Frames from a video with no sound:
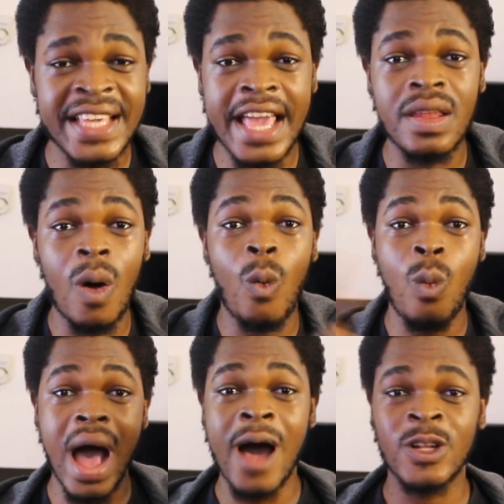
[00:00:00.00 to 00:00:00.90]
get
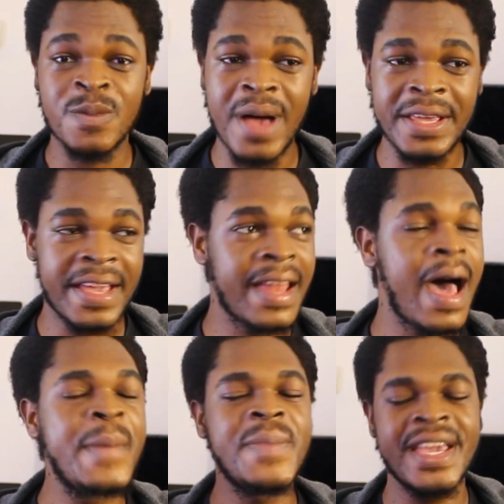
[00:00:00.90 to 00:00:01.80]
wowed by, you
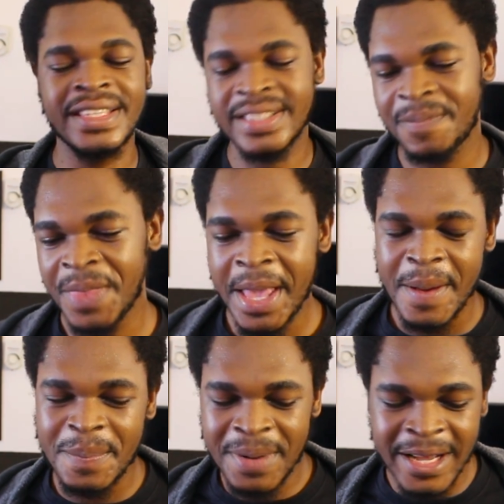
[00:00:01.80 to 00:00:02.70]
get amazed.
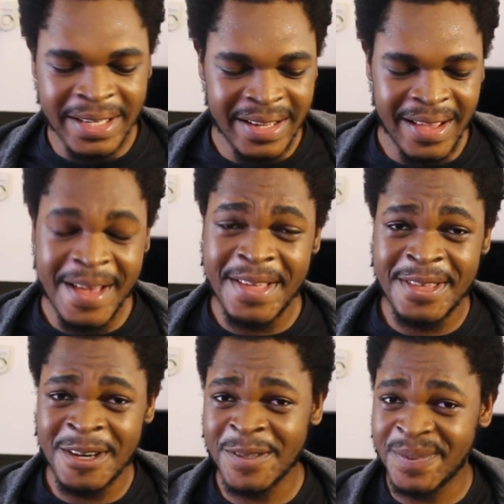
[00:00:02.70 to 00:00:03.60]
But
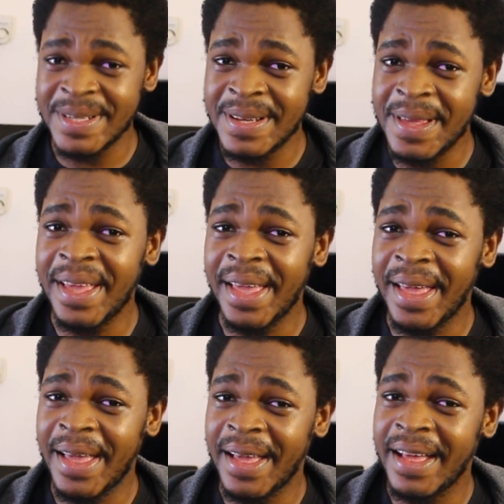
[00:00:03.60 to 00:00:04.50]
there's been
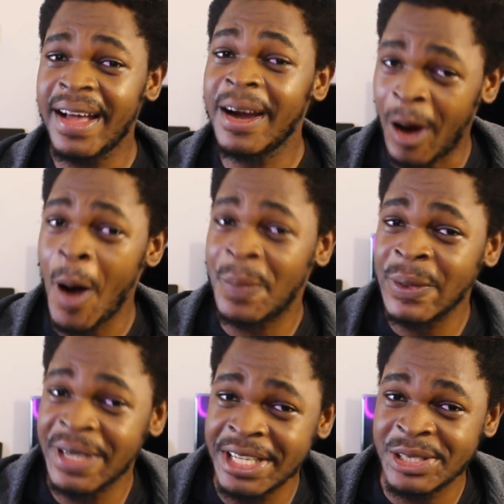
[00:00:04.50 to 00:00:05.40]
a
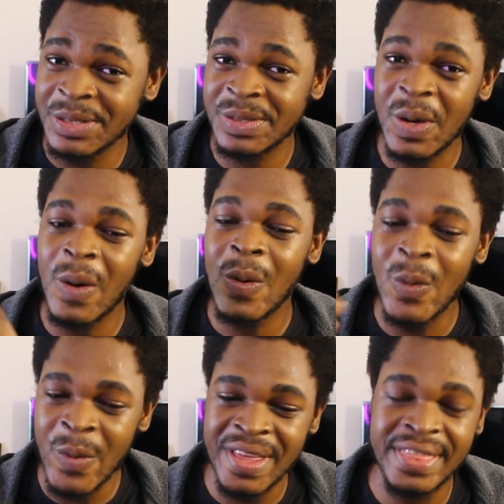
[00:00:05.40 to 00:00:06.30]
couple of issues
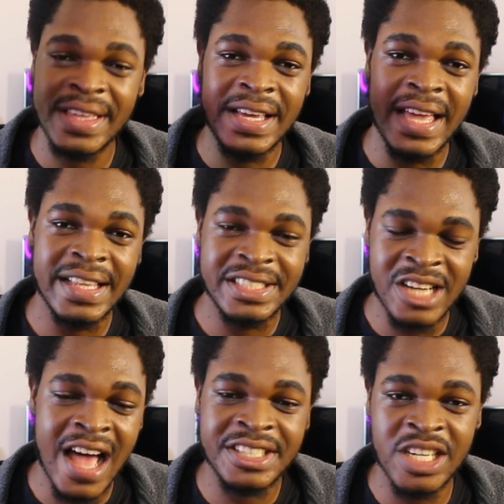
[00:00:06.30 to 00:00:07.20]
with
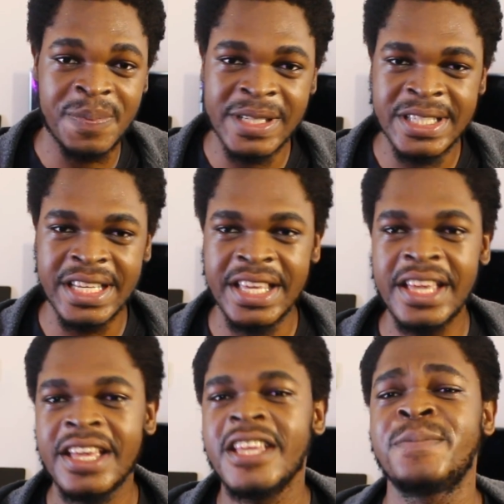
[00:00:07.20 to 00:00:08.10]

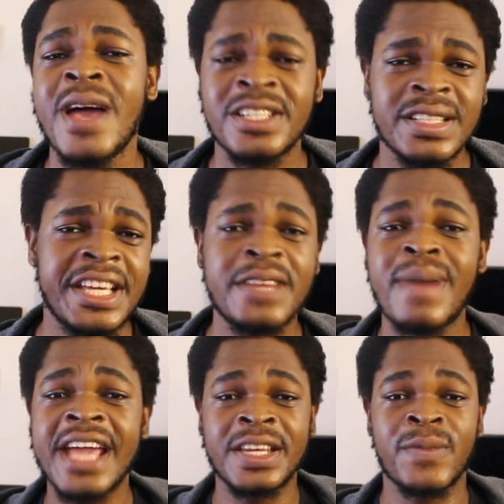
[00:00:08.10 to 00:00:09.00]
ChatGPT, especially in
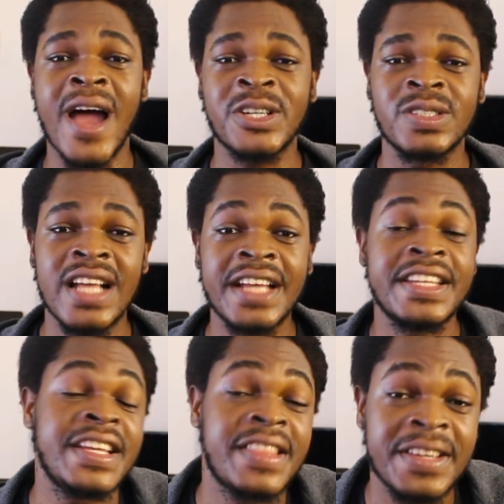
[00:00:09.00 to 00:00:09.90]
my interaction and
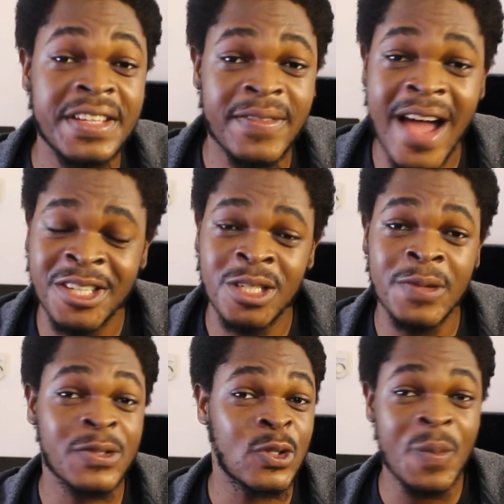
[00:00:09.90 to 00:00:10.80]
in the interaction
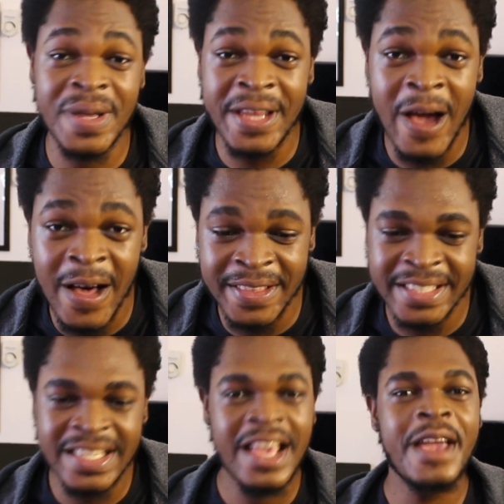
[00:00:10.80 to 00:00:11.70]
of so many
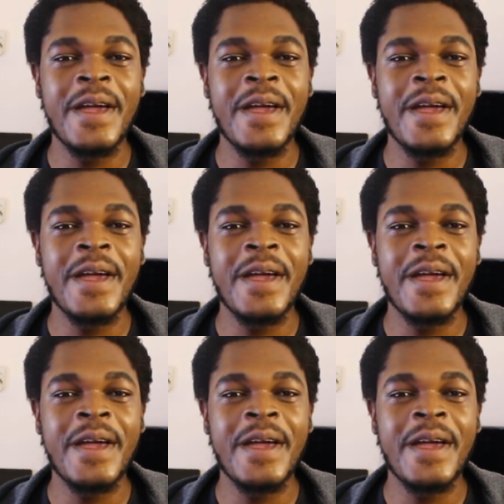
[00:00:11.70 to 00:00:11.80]
others.